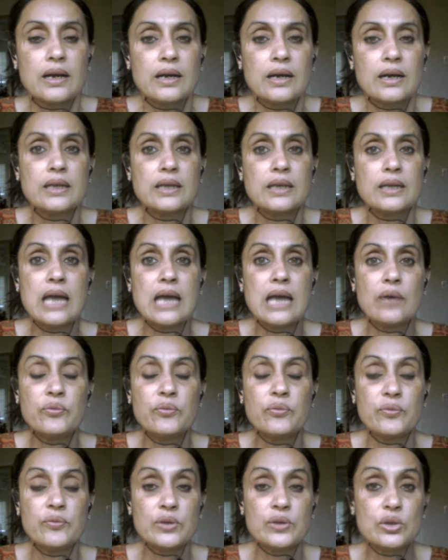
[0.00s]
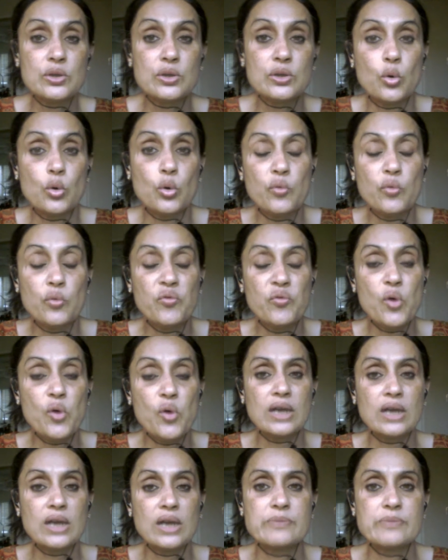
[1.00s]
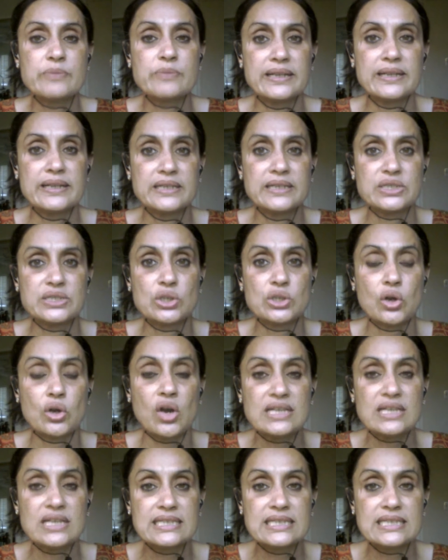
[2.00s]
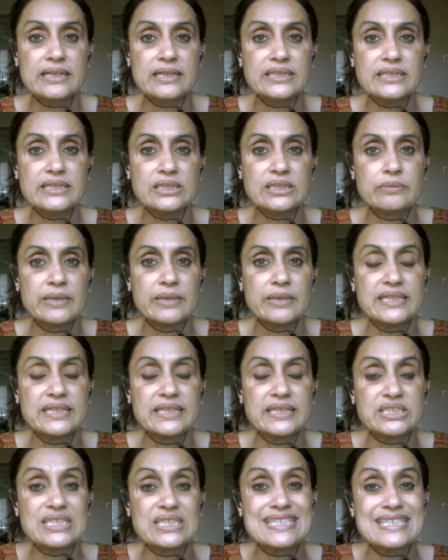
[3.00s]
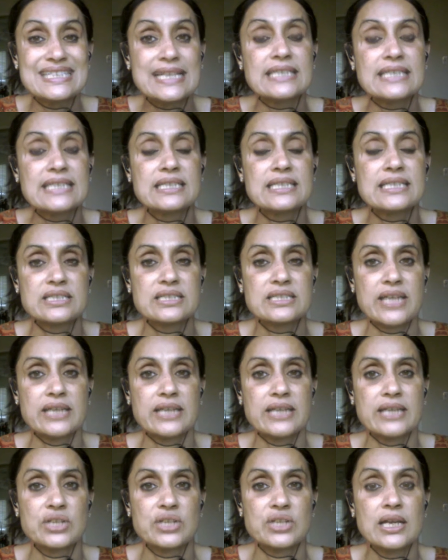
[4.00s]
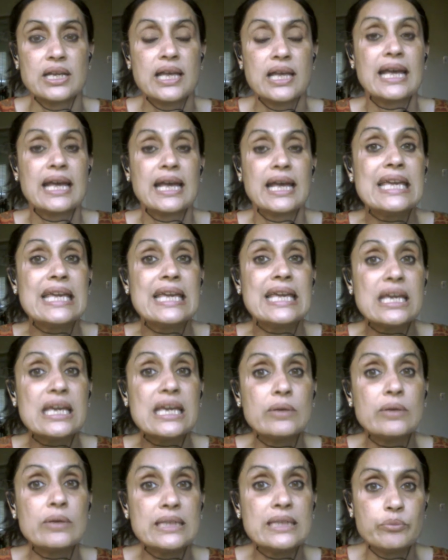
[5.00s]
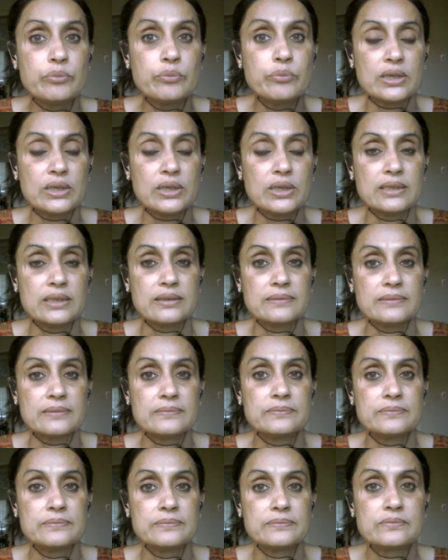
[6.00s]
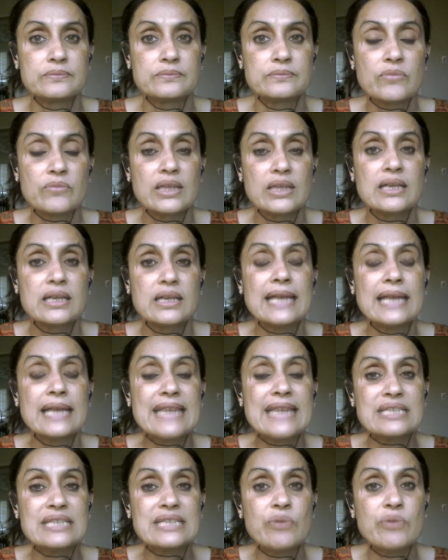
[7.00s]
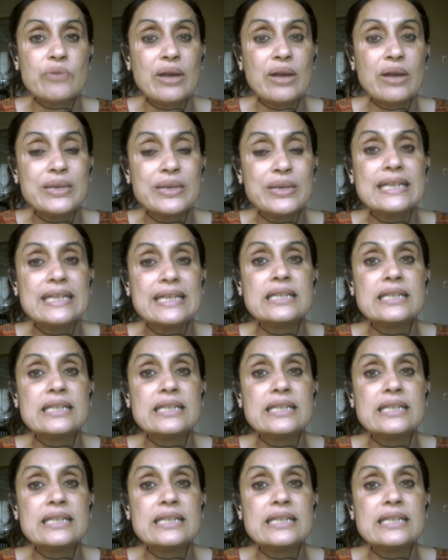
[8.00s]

now focus meditation or concentration meditation sets the stage, equally important. And that's why we did